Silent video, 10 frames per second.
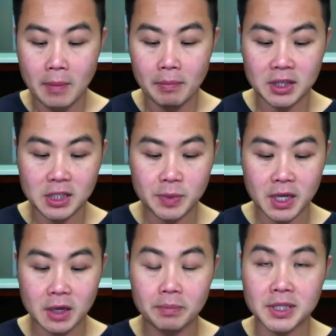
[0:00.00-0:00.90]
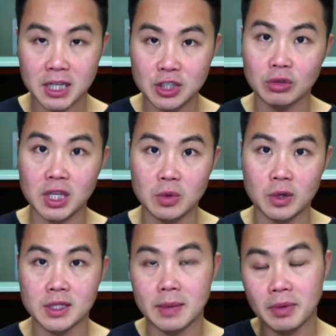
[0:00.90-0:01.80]
But these become potential
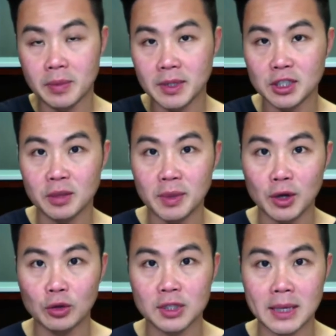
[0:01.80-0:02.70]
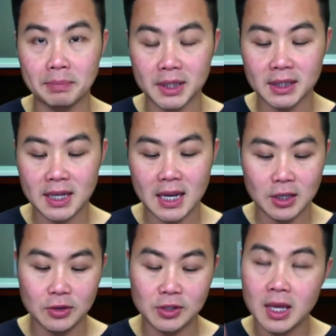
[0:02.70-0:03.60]
keywords. I put them into the big old template that I
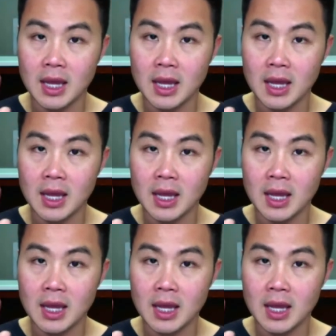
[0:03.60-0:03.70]
use,